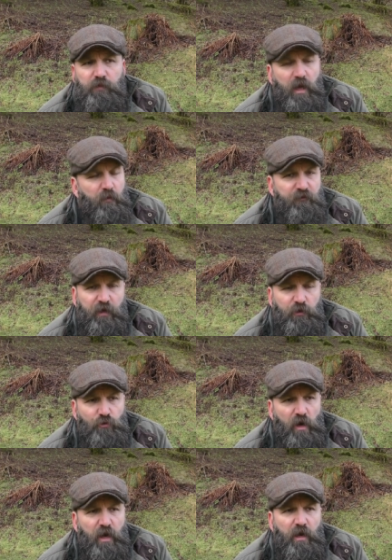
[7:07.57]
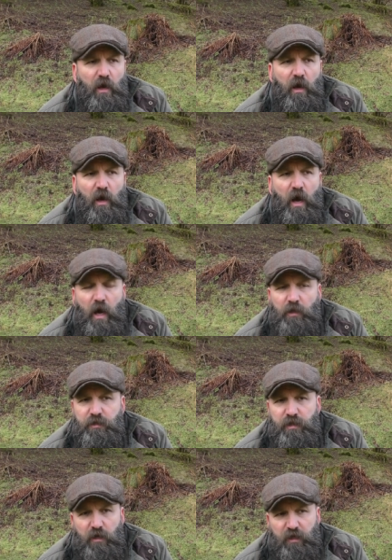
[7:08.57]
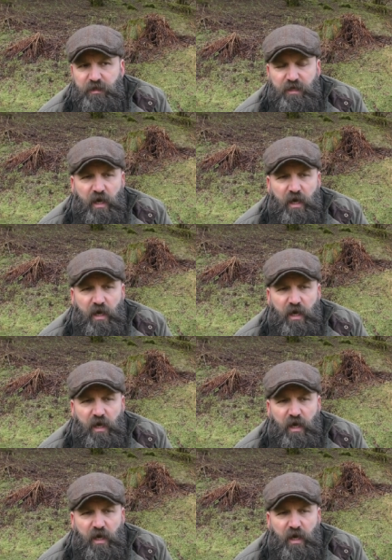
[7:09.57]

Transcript: kept my feet dry, and like I say,